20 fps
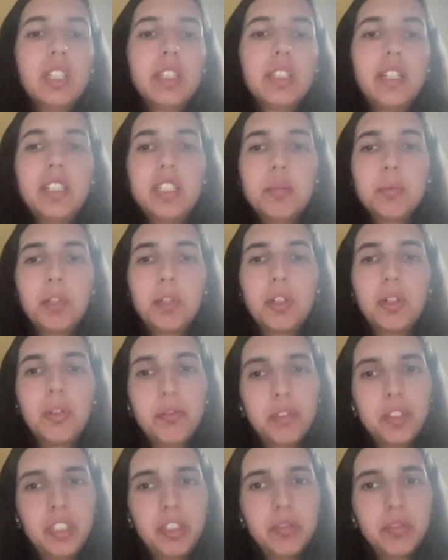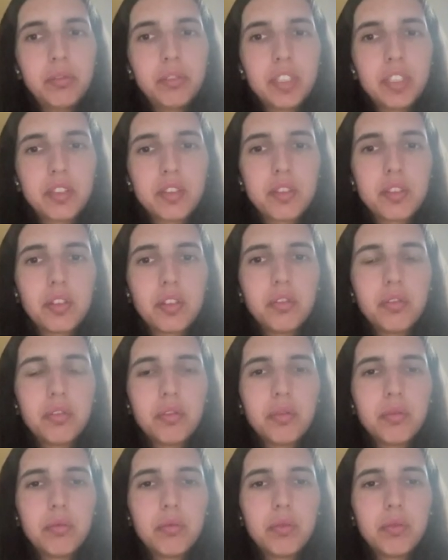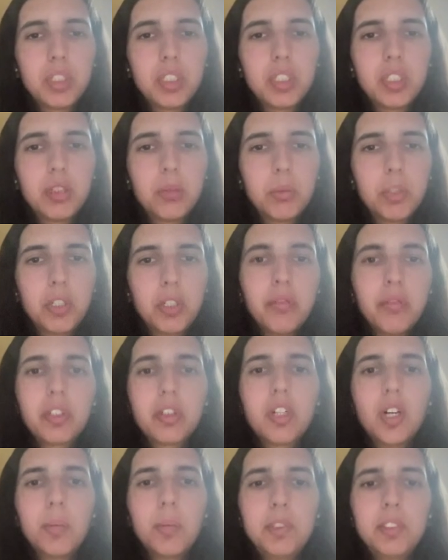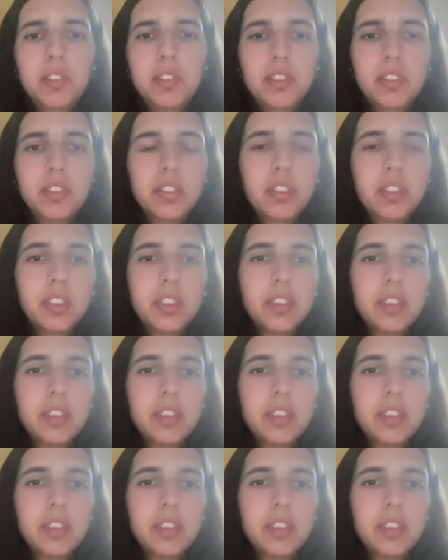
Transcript: There is more of an influence of one of the copulas.